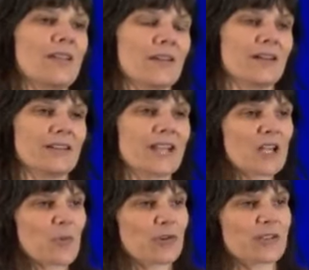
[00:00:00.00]
the
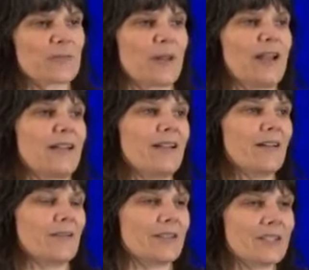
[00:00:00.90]
dashboard display
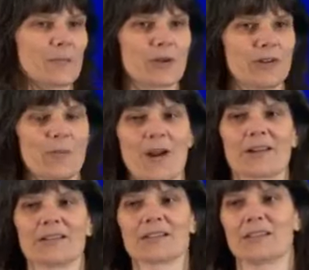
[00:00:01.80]
of a typical
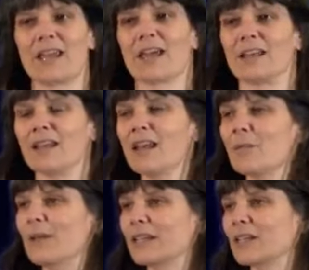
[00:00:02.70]
American sedan,
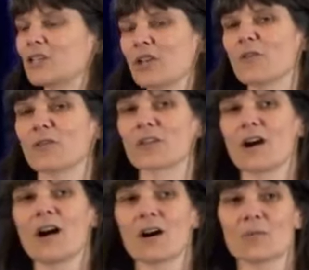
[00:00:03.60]
making it show that the
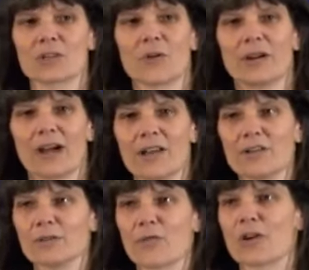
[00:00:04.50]
car was going
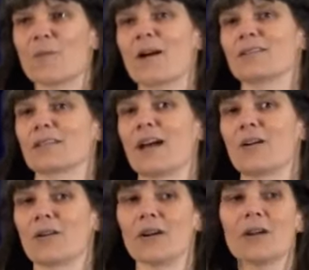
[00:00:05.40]
140 miles an
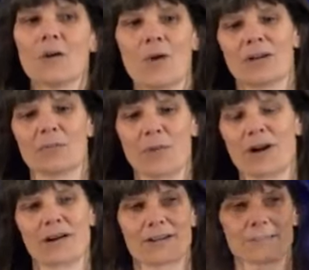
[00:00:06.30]
hour while in
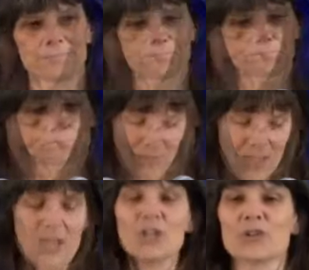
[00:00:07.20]
park.
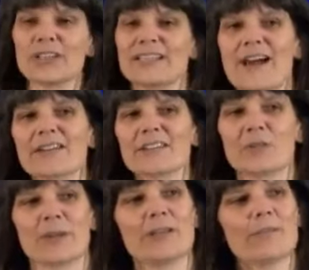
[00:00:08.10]
Drilling down a
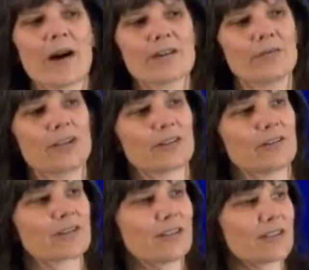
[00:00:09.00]
little bit, modern
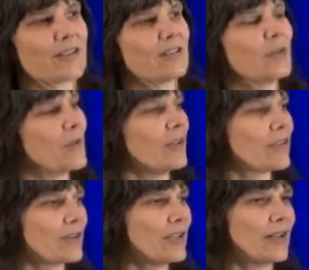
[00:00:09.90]
vehicles consist of between
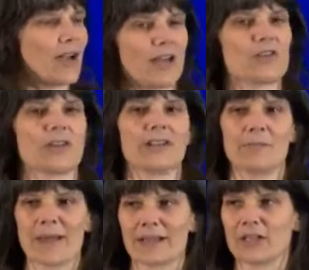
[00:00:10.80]
30 and 100
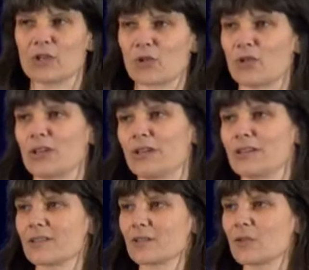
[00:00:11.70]
embedded control
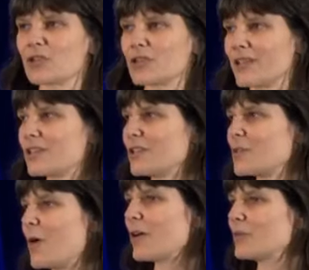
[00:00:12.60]
units, which are essentially
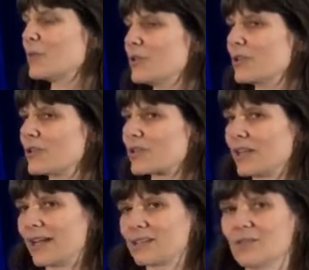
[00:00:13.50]
small computers
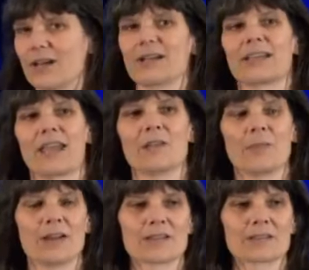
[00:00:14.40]
connected via a CAN
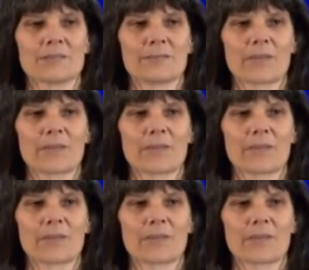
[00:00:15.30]
bus.